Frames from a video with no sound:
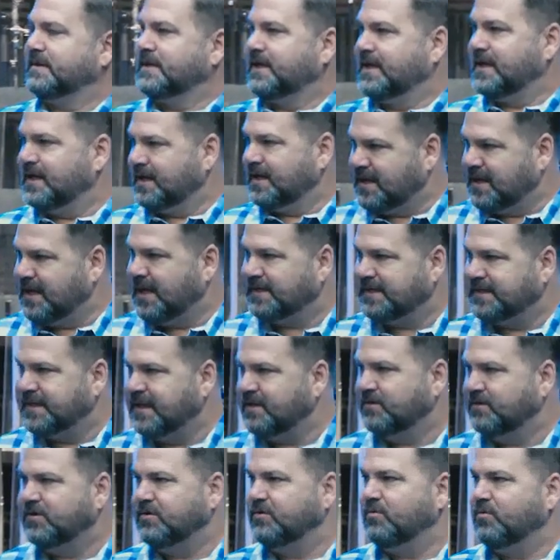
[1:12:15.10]
Can, can I
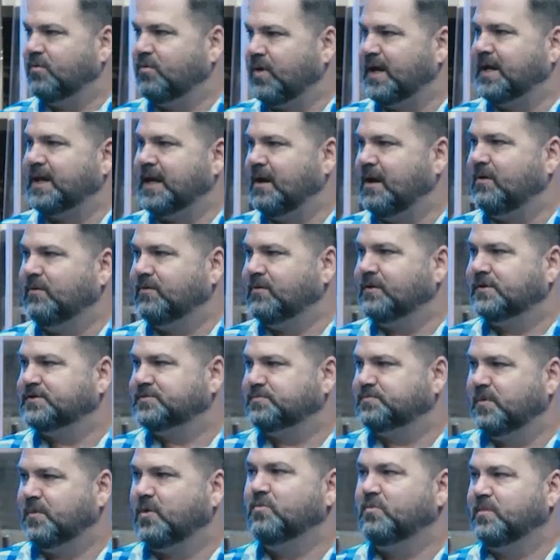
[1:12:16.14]
tell you right now in
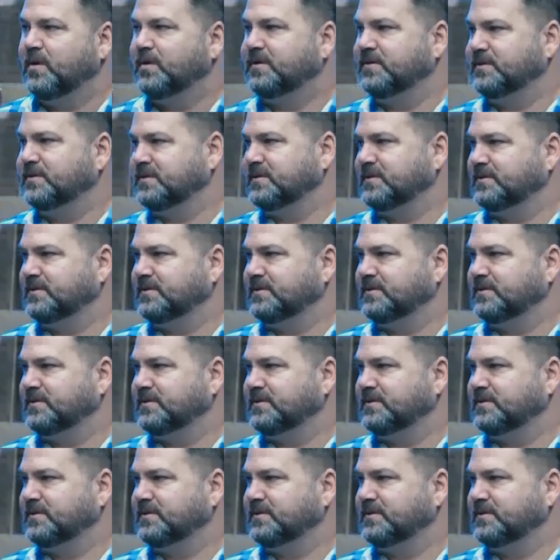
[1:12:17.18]
this moment